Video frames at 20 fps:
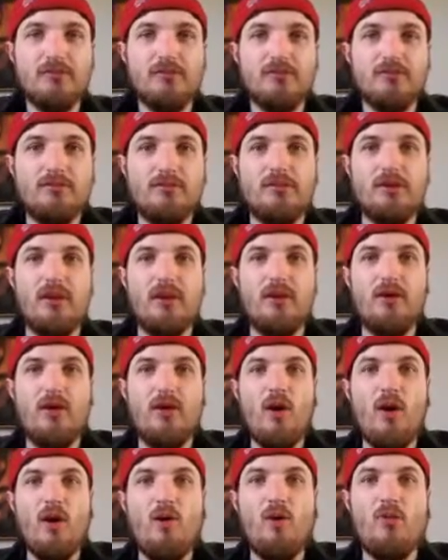You know,
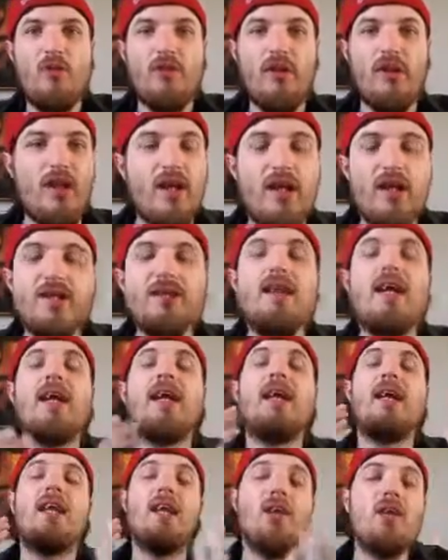whole thing. It
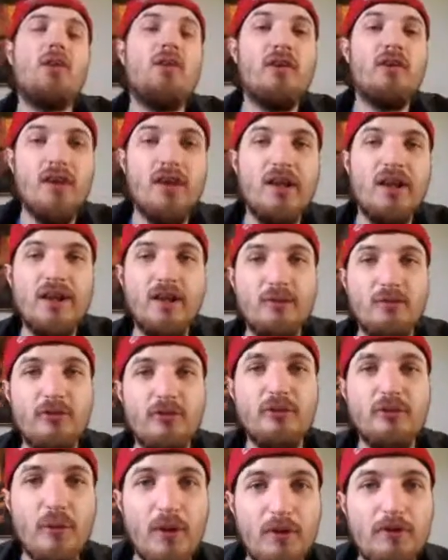looked like it was
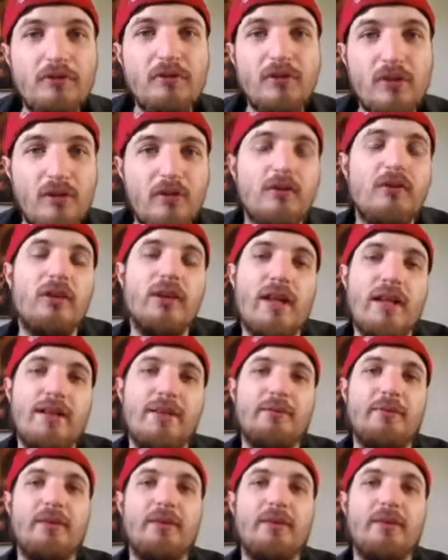supposed to look anyway.